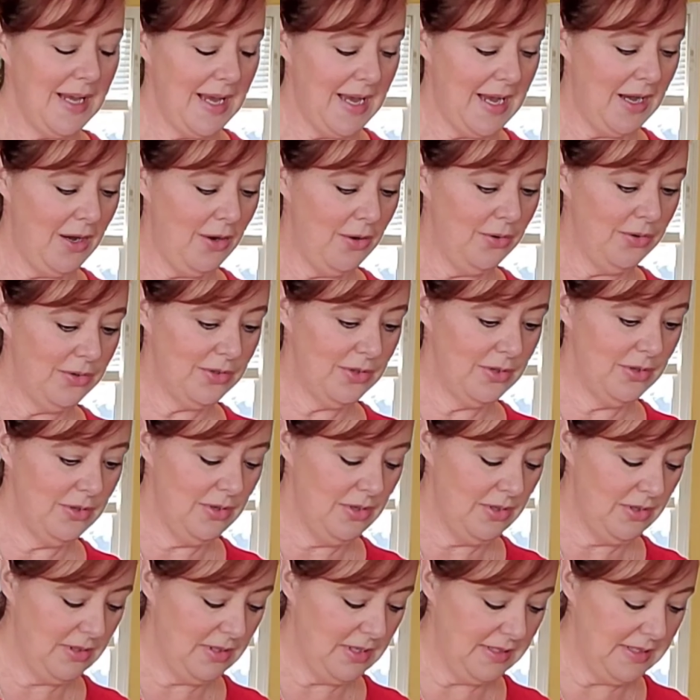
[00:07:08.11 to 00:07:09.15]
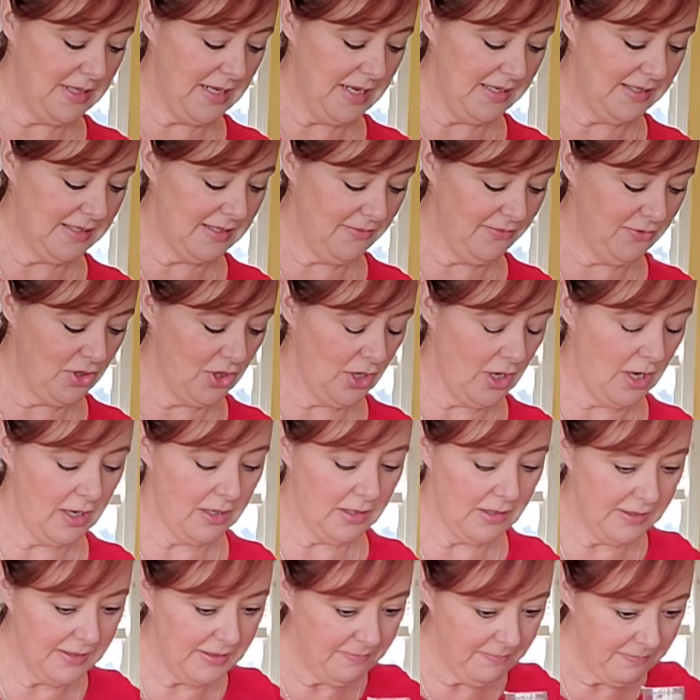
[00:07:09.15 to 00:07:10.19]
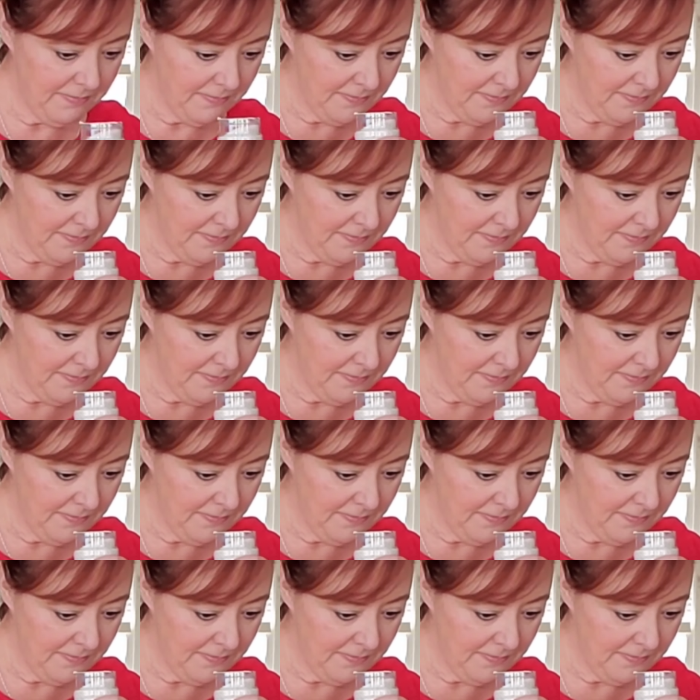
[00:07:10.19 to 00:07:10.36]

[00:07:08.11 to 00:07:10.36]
out the taste of chocolate,